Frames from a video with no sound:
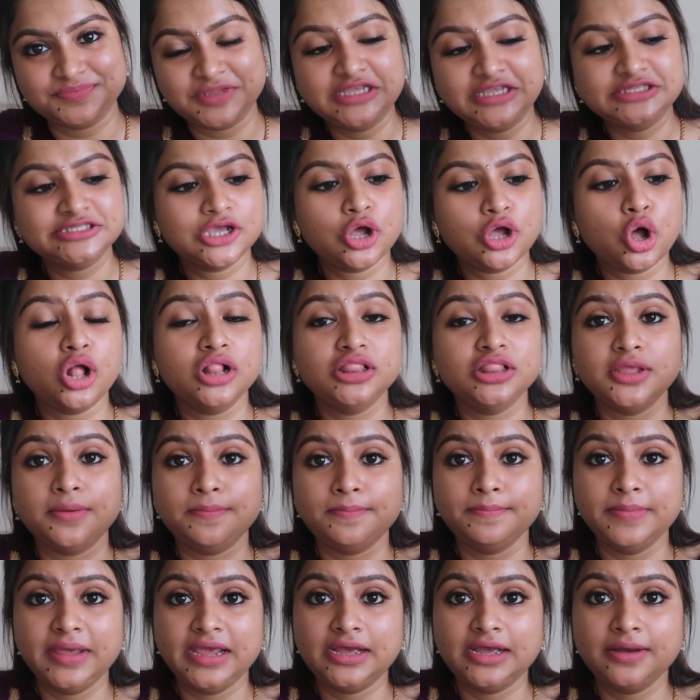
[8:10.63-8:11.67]
It's called the
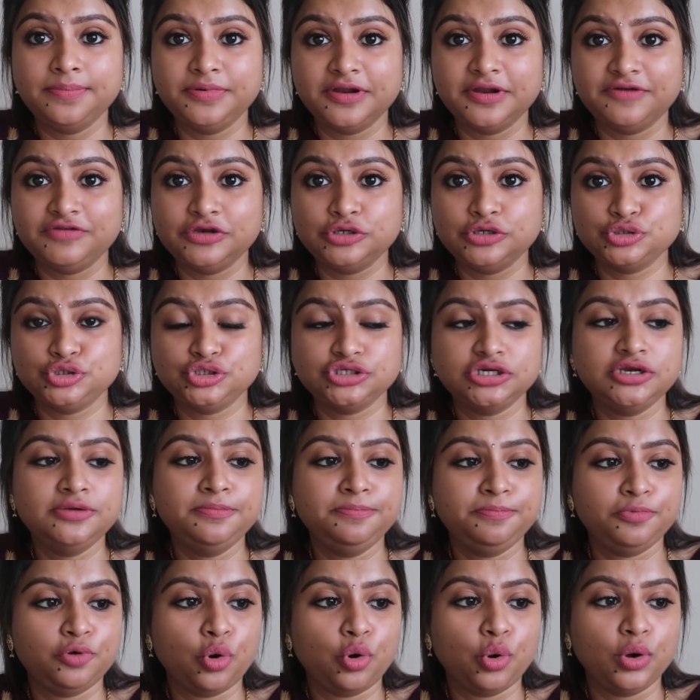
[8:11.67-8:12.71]
Makeup
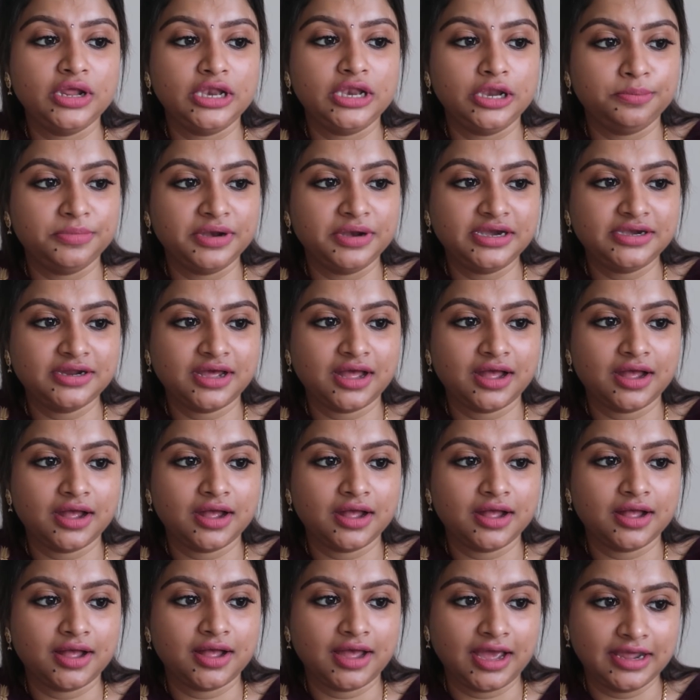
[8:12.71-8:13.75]
Revolution Pro Illuminate
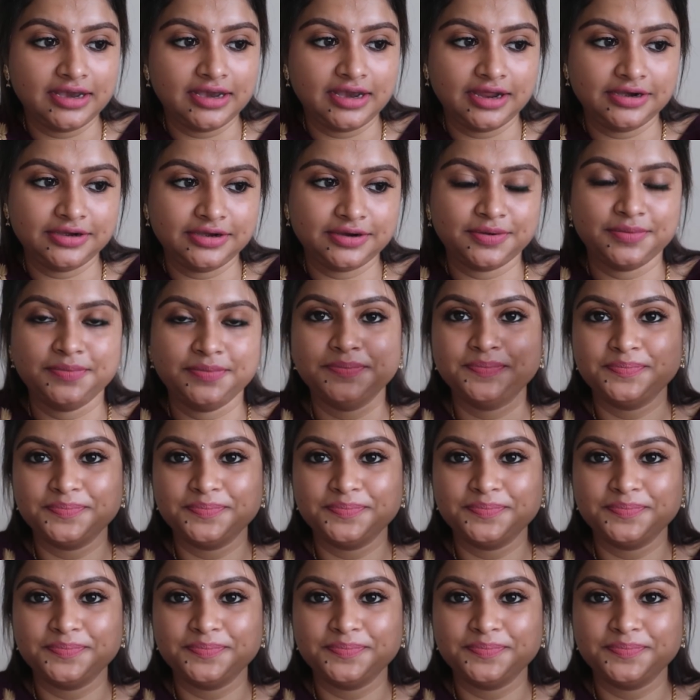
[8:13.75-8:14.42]
highlighter.